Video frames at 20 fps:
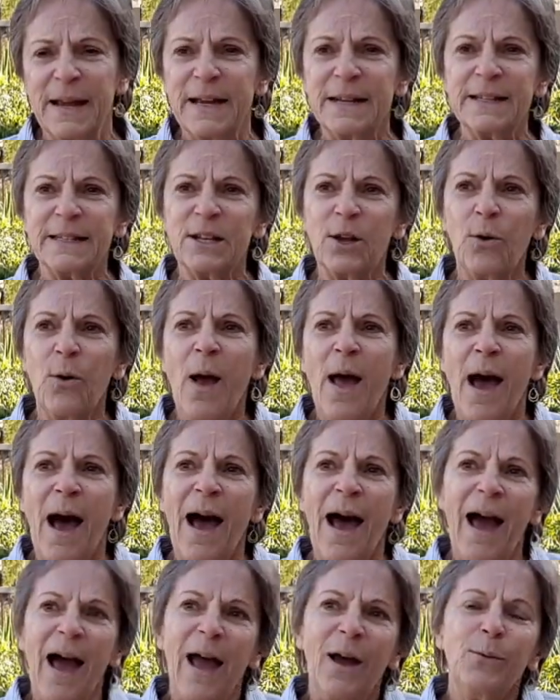And so
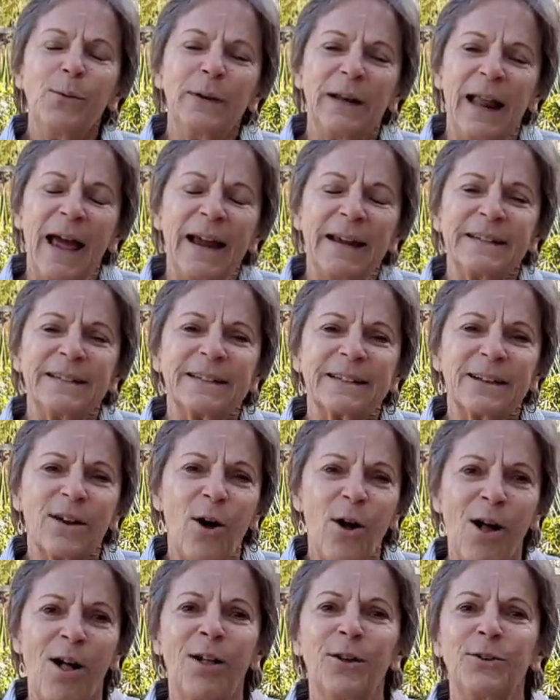I would like to
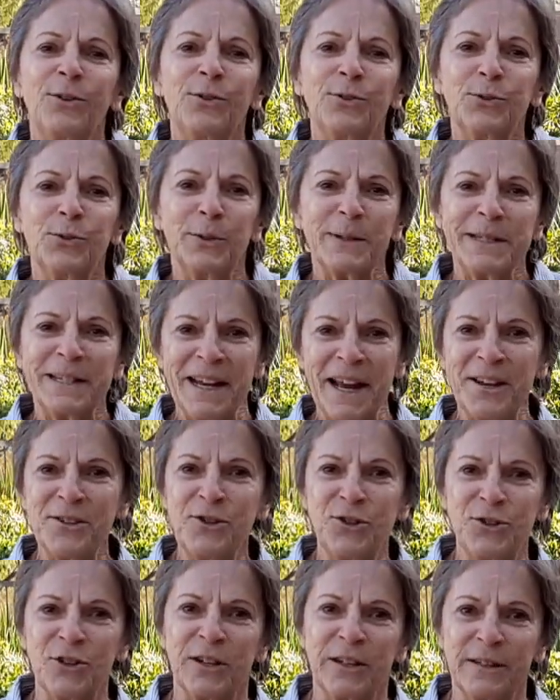call you to
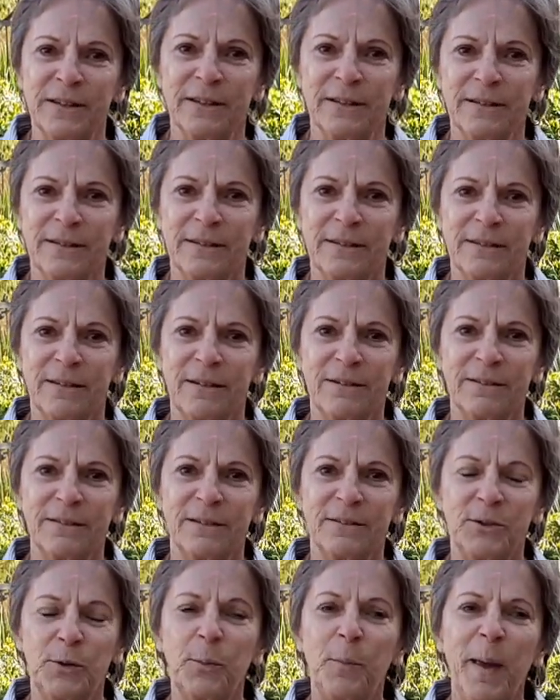attention,
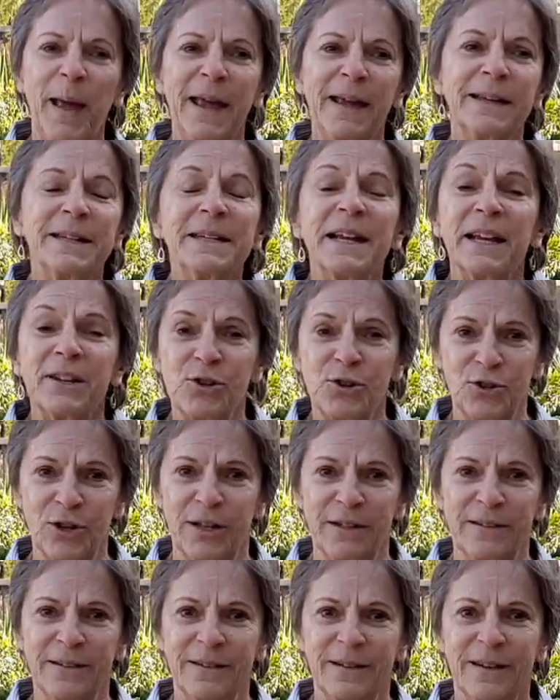to pay attention
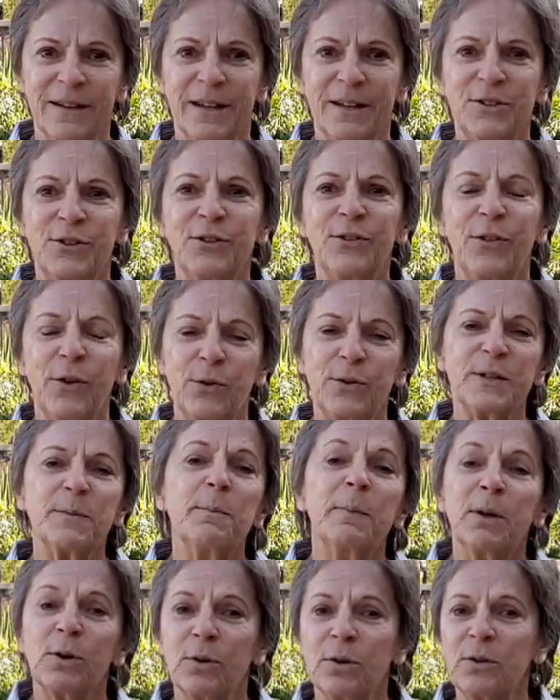to those
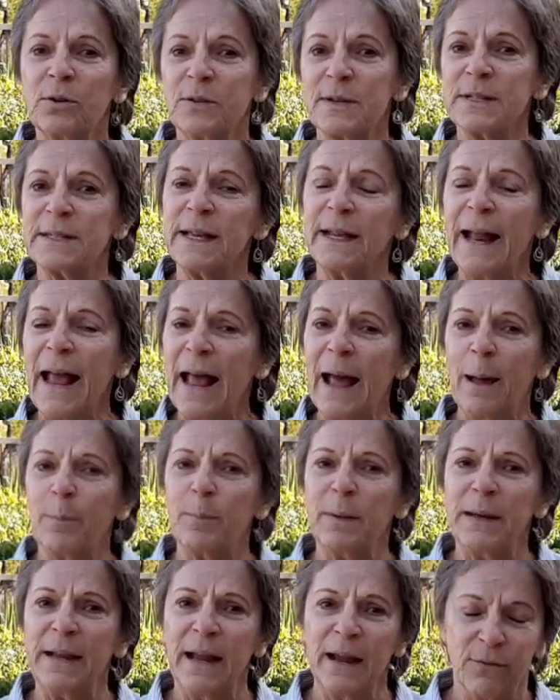miracles that
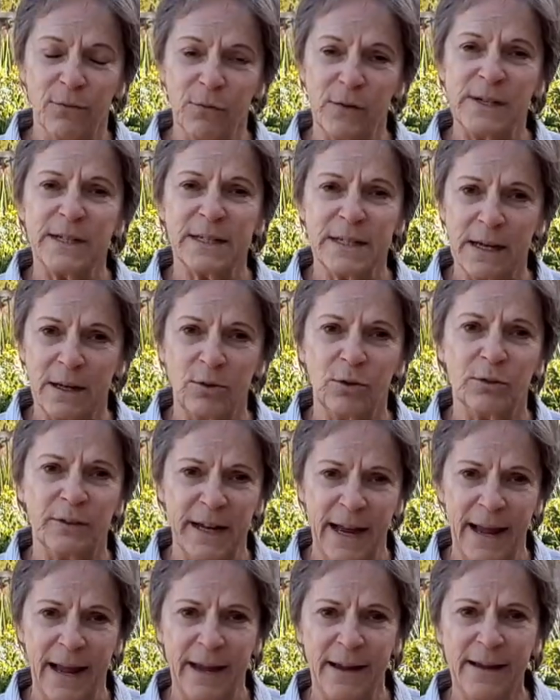happen every single
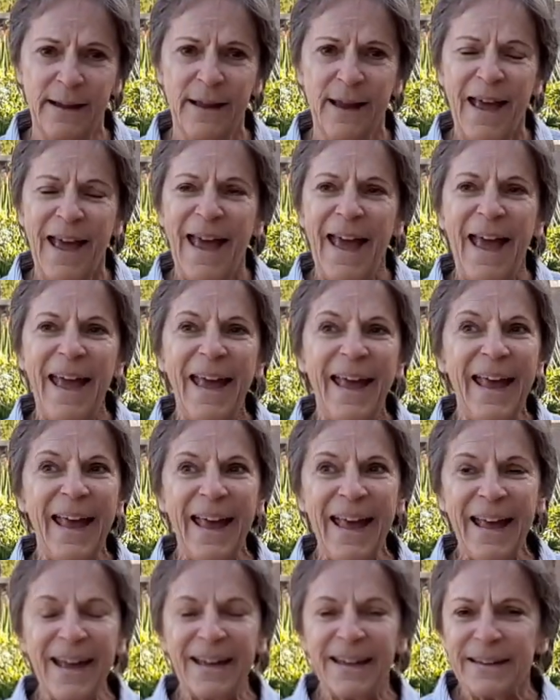day
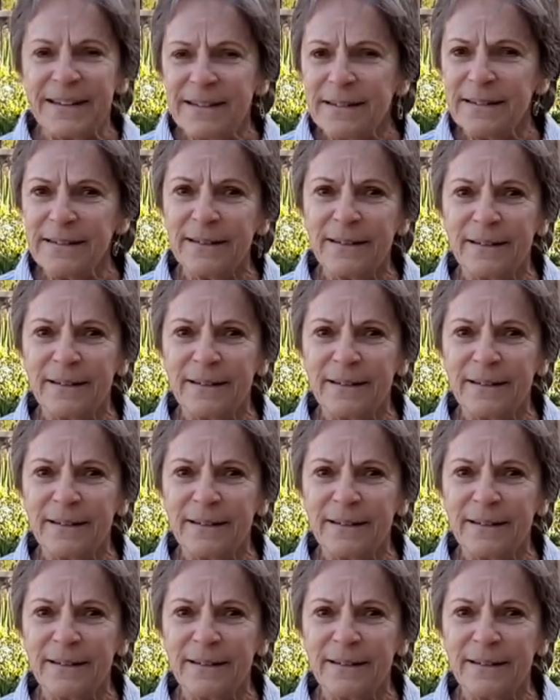and